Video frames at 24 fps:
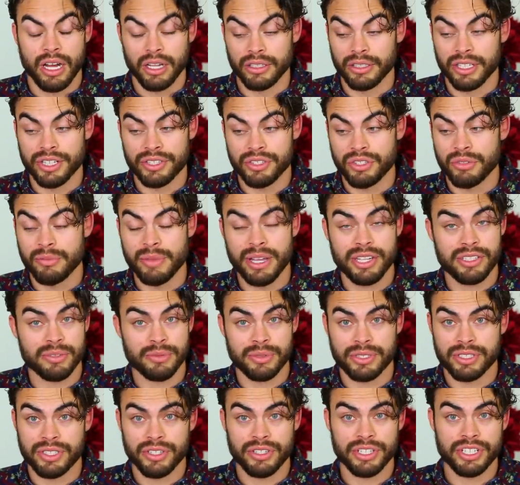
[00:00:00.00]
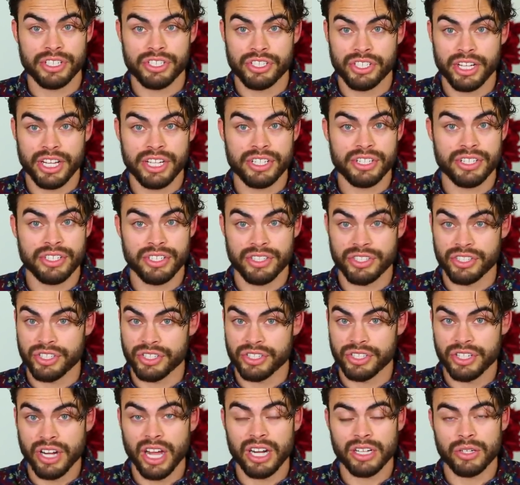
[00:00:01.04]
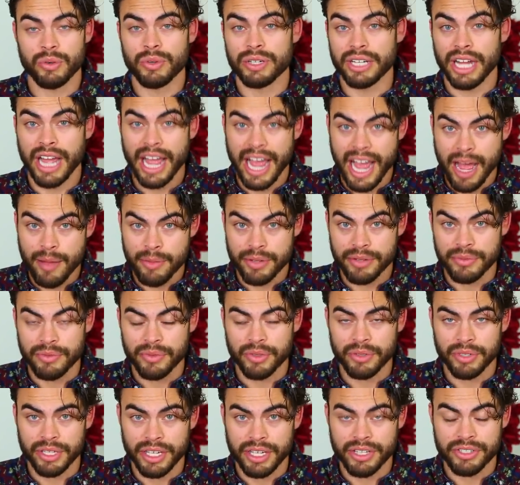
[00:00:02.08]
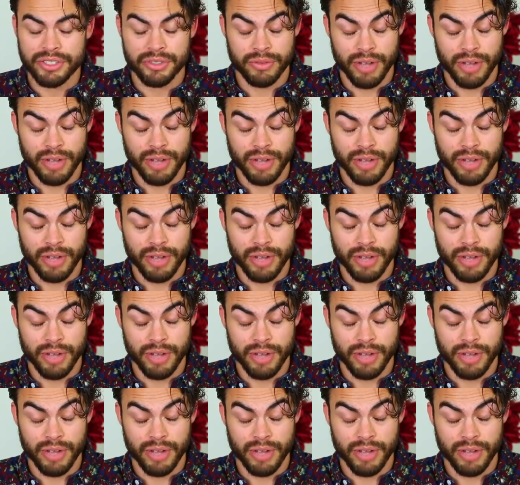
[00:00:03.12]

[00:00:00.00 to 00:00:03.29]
Unless you make some serious changes, it's just not going to happen, okay?